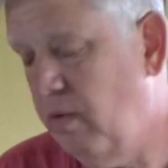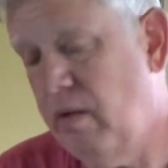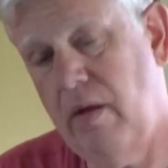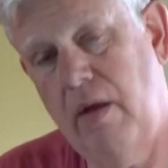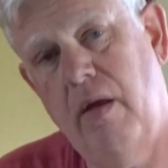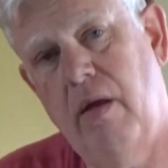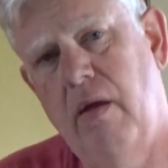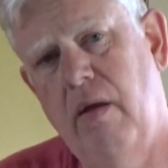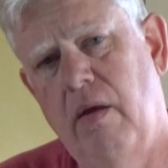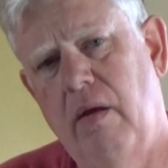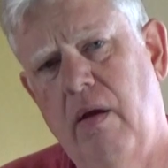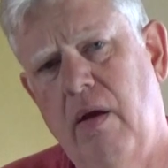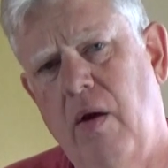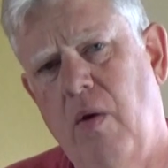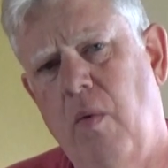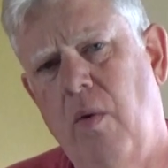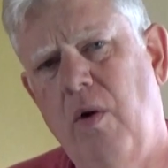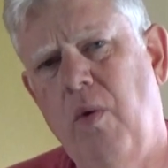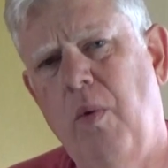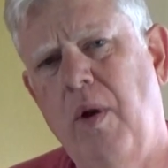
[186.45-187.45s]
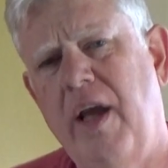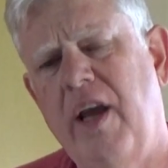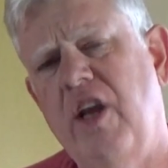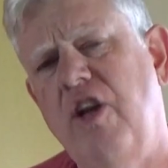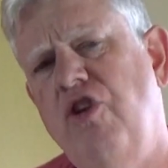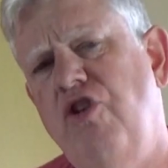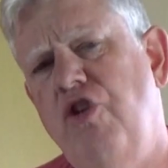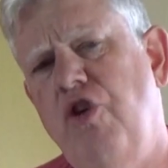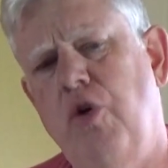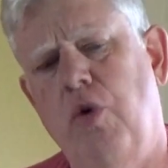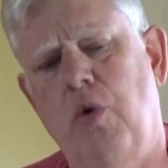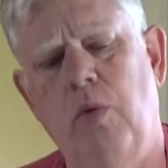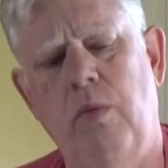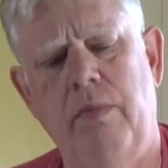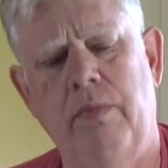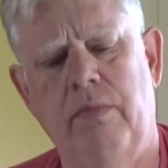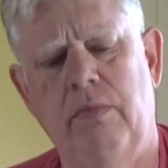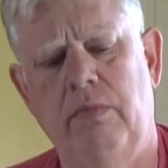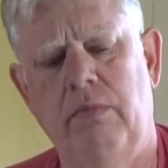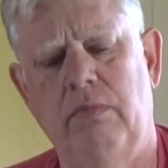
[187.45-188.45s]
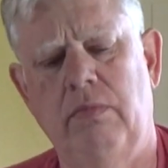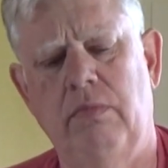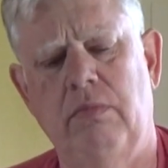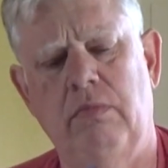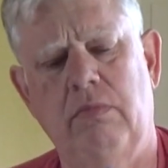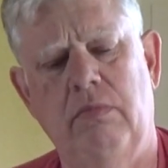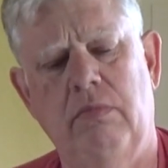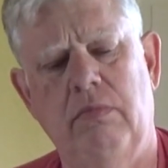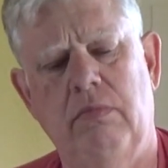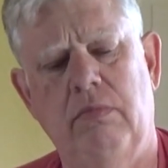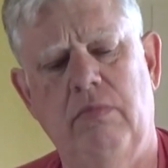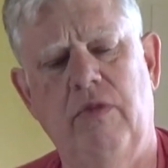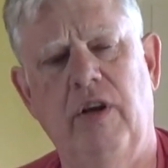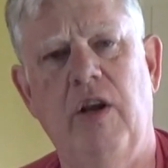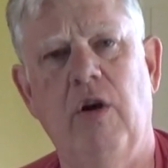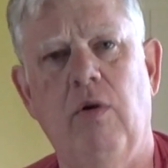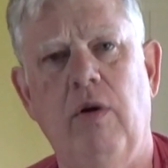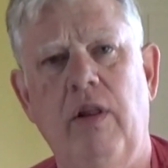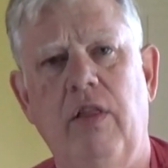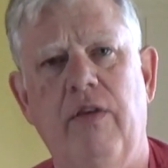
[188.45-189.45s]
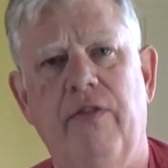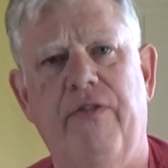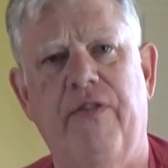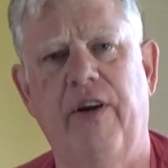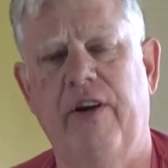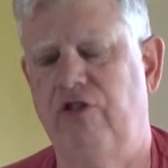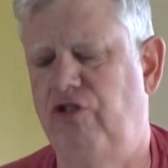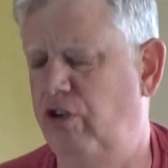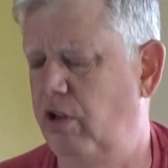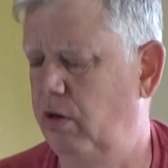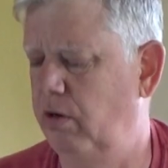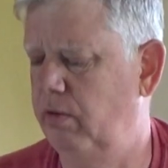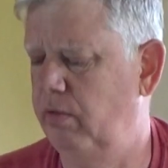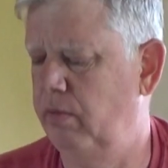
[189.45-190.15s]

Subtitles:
I wonder what I could do to get rid of the friction.